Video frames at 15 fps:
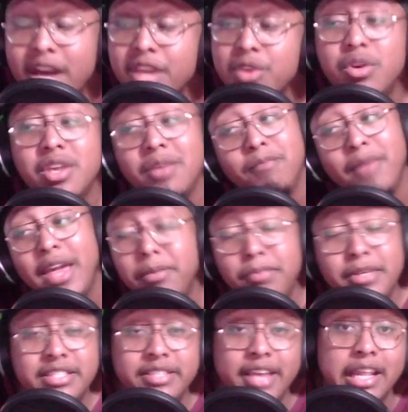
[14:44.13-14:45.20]
you could
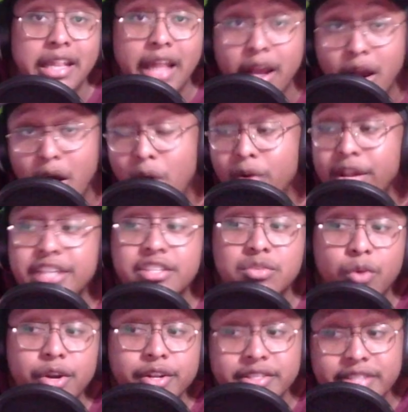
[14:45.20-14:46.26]
maybe say like, oh, they just
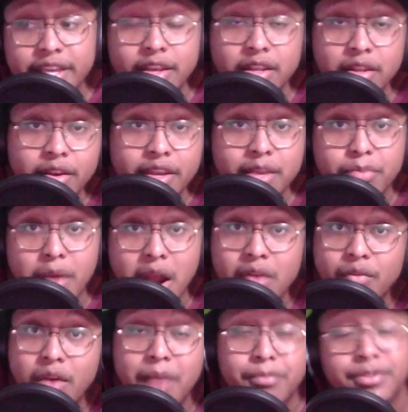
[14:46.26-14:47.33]
wanted to take a look at
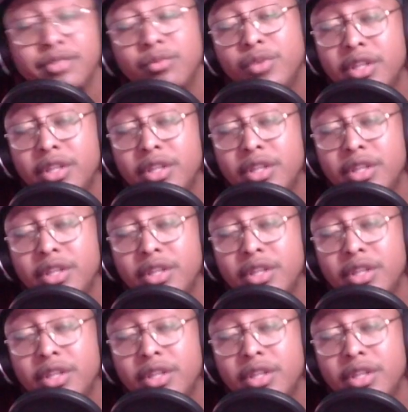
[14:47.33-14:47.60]
Brian Robinson.